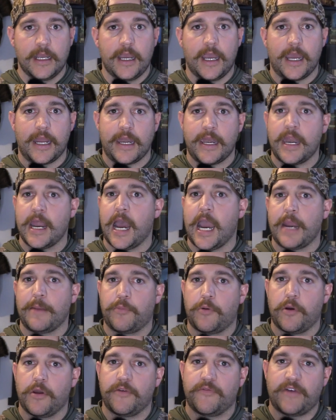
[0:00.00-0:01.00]
at
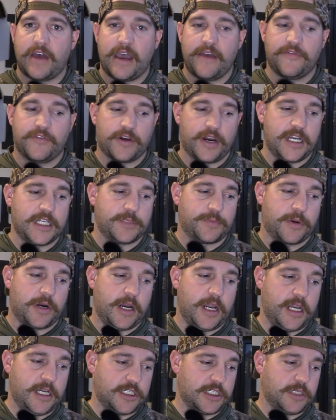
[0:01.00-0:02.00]
9.5 grains per
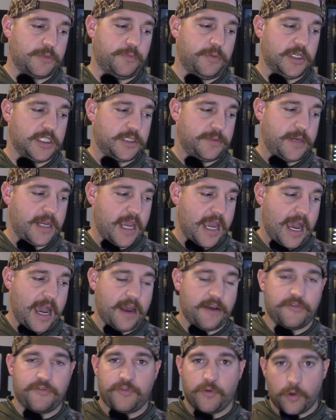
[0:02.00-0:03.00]
inch, puts me
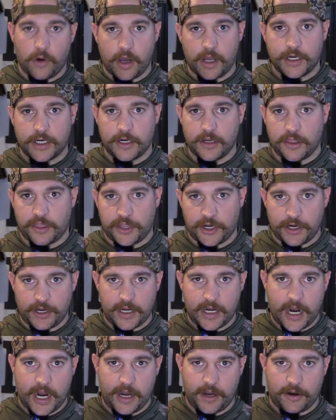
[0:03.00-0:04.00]
at
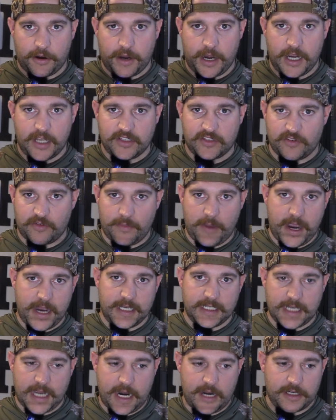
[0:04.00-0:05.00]
439 grains for my
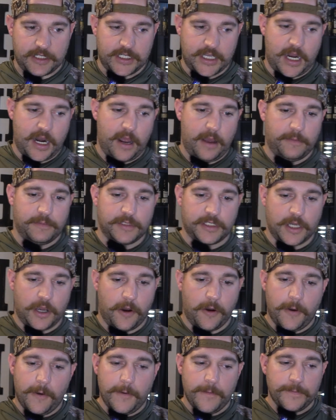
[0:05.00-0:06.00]
entire setup.
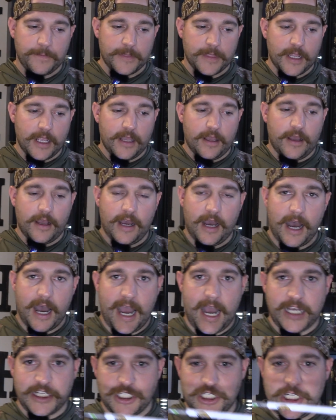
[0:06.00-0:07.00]
So
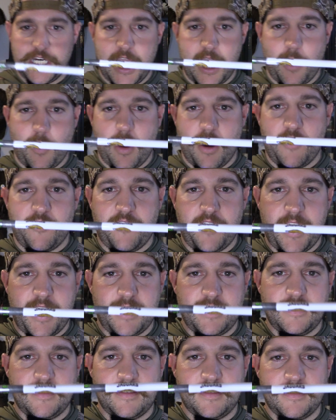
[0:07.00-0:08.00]
as a Jaguar
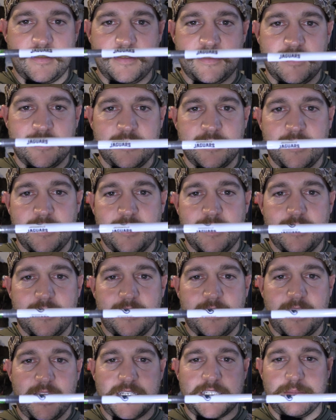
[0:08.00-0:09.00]
fan,
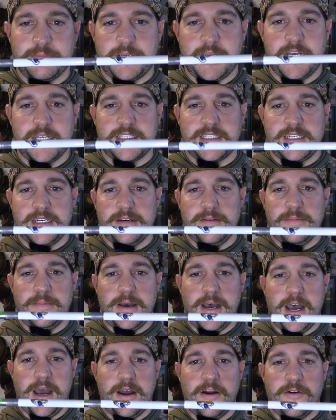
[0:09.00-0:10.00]
got some custom
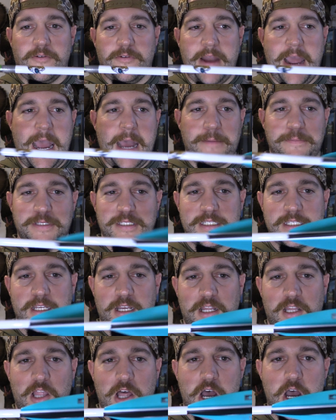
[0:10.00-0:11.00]
wraps
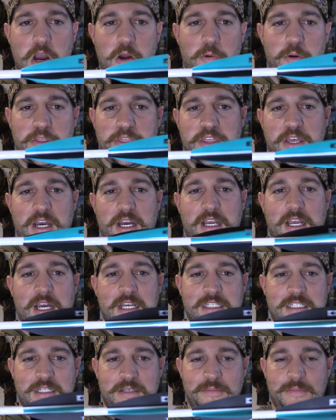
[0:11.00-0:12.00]
along with
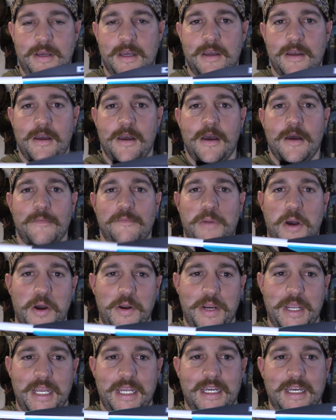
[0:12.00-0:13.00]
custom
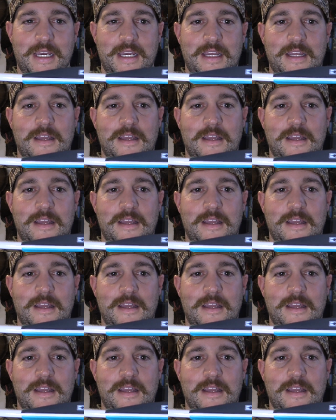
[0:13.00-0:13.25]
boning